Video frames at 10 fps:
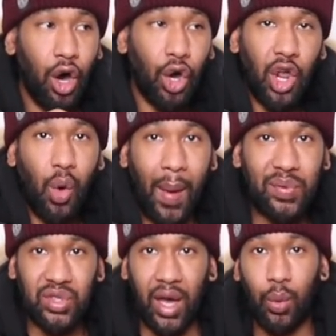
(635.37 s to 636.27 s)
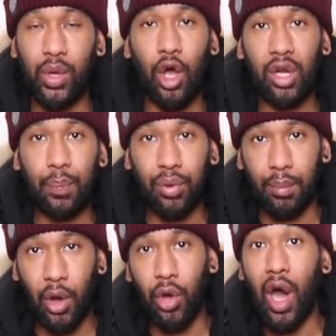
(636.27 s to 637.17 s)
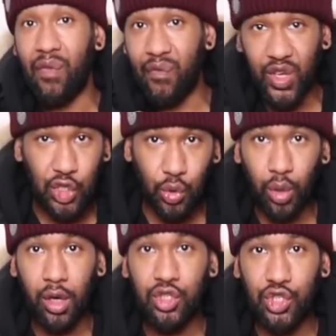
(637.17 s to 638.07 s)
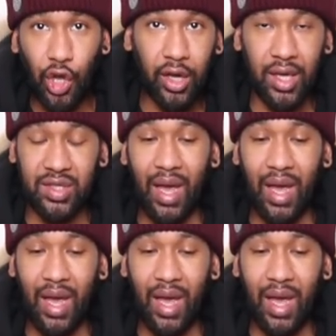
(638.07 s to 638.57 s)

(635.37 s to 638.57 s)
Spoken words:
on our website, we only promote official stockists.